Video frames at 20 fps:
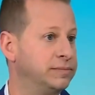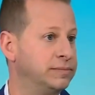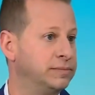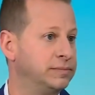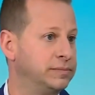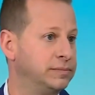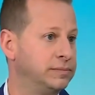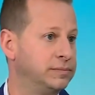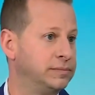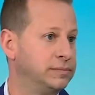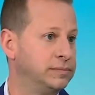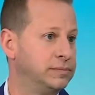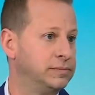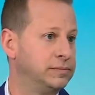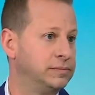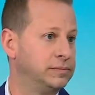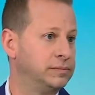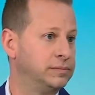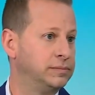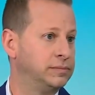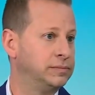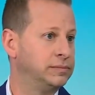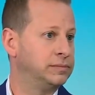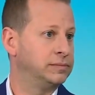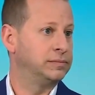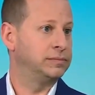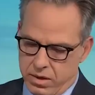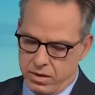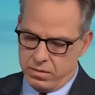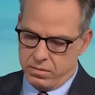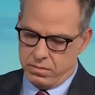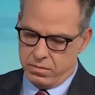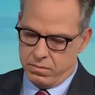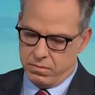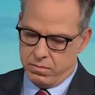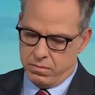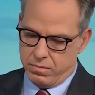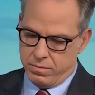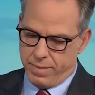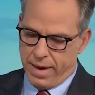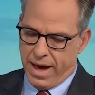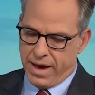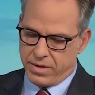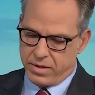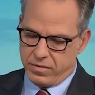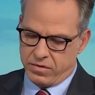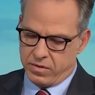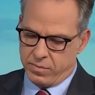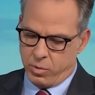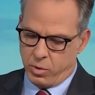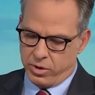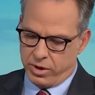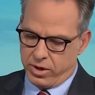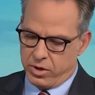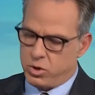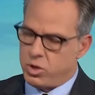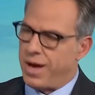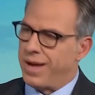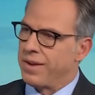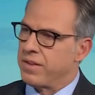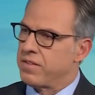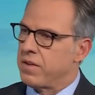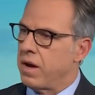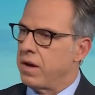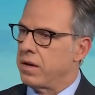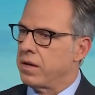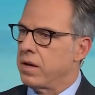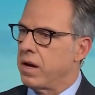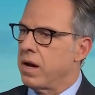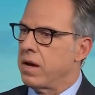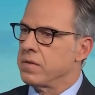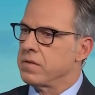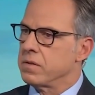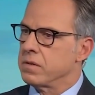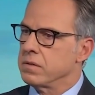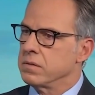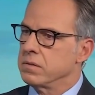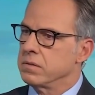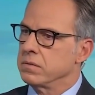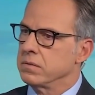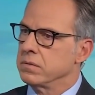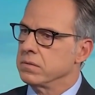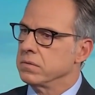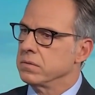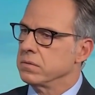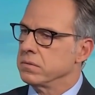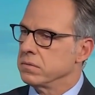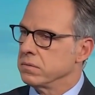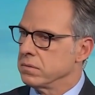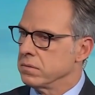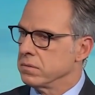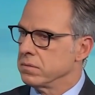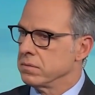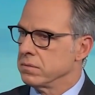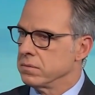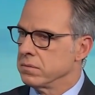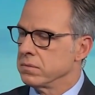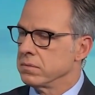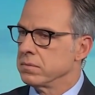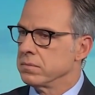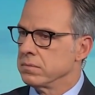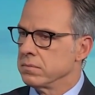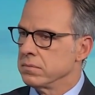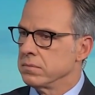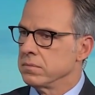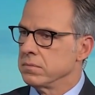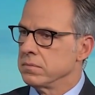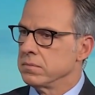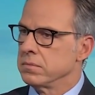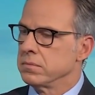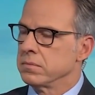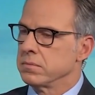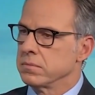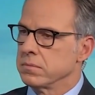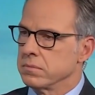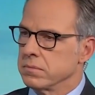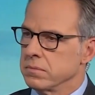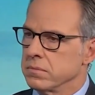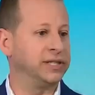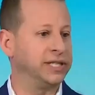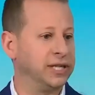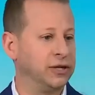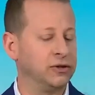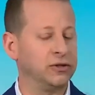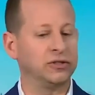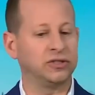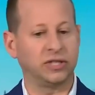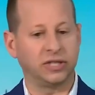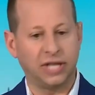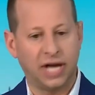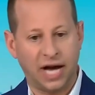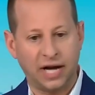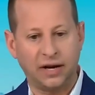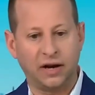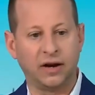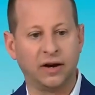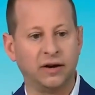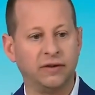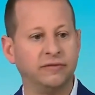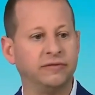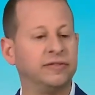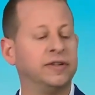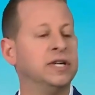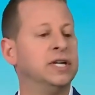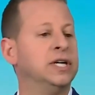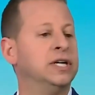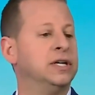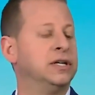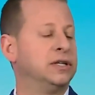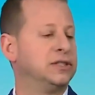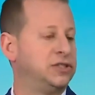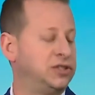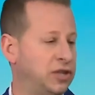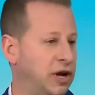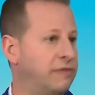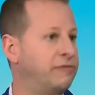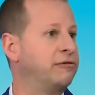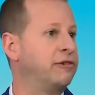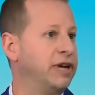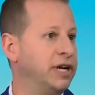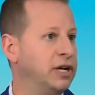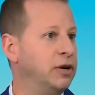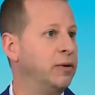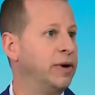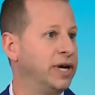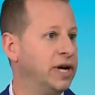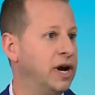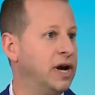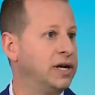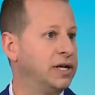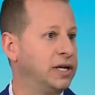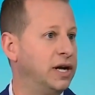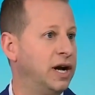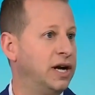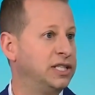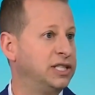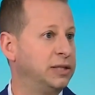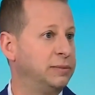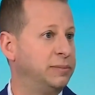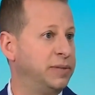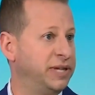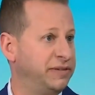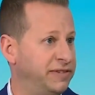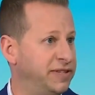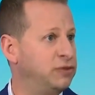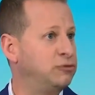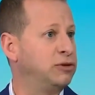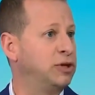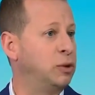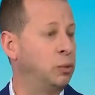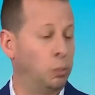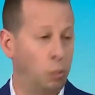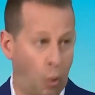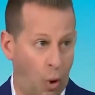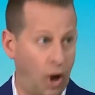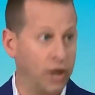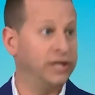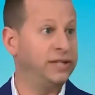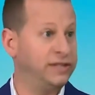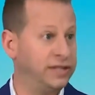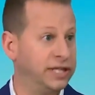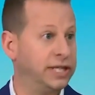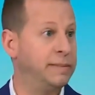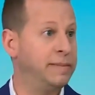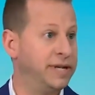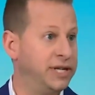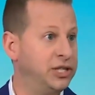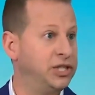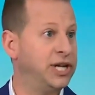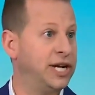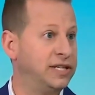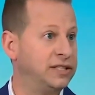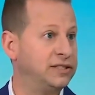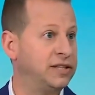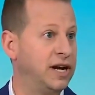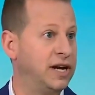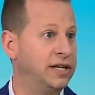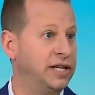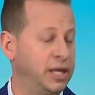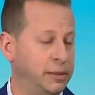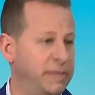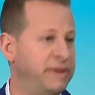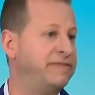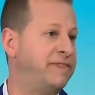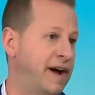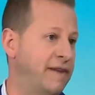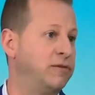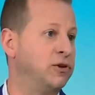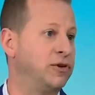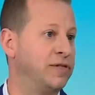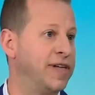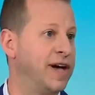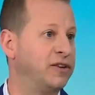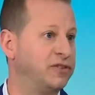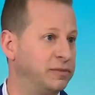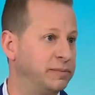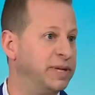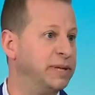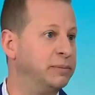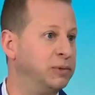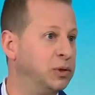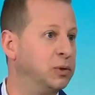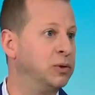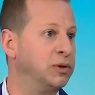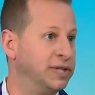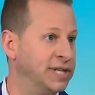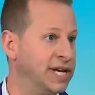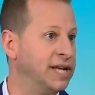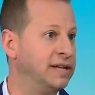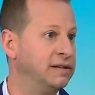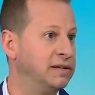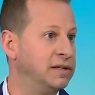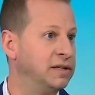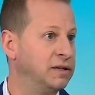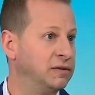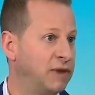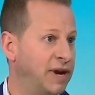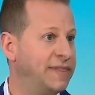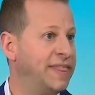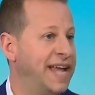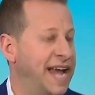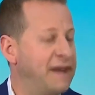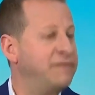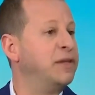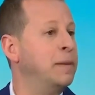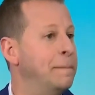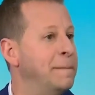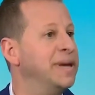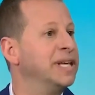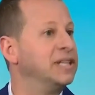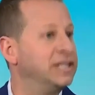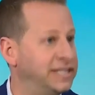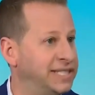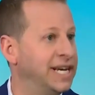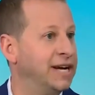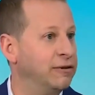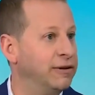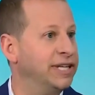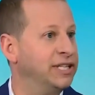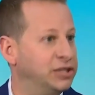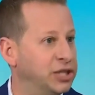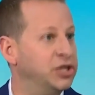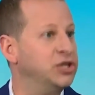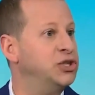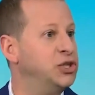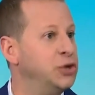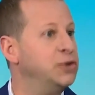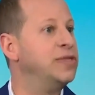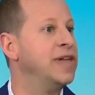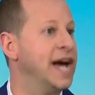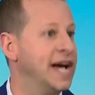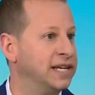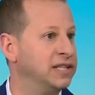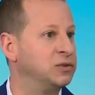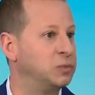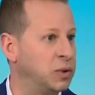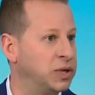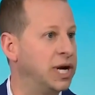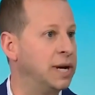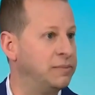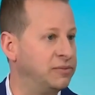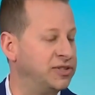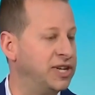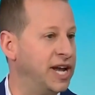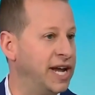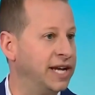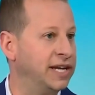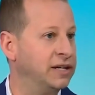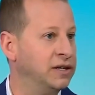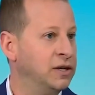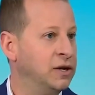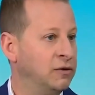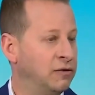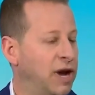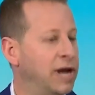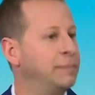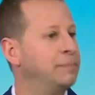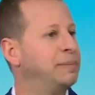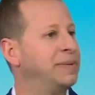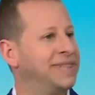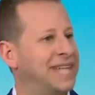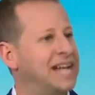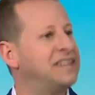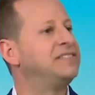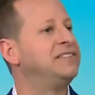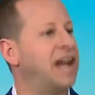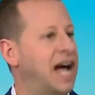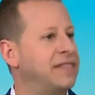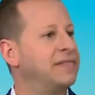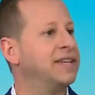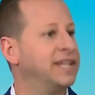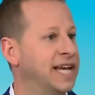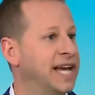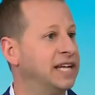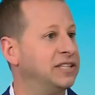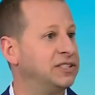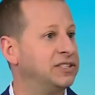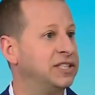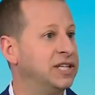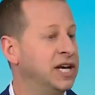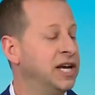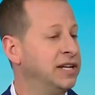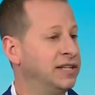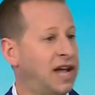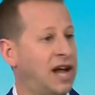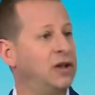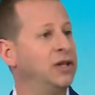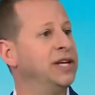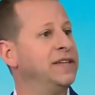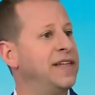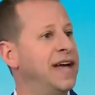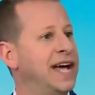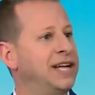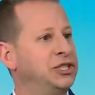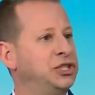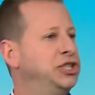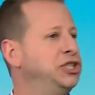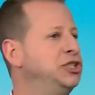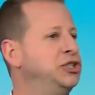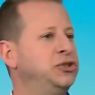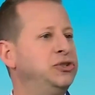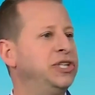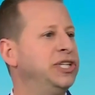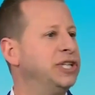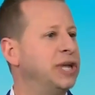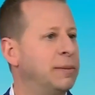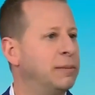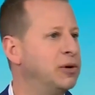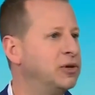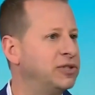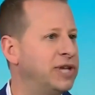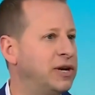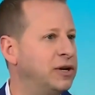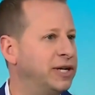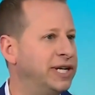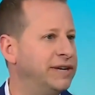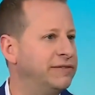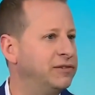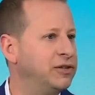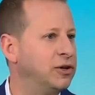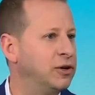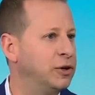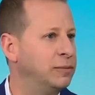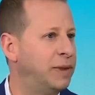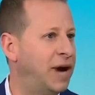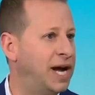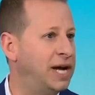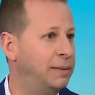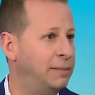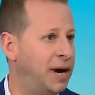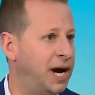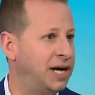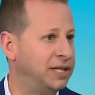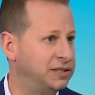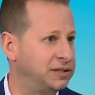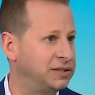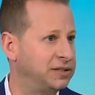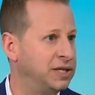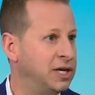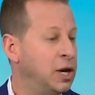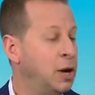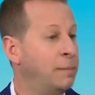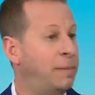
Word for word: Um, she also said uh, Biden is supporting a genocide in Gaza. Well, listen, let's not be cavalier. There's a lot of suffering going on in Gaza, but if Israel wanted to commit a genocide, there'd be 500,000 people who are dead. Right? They have the military to do that, is what I'm saying. Right? But that's not the case. Not only that, she's using numbers that are given to her by Hamas.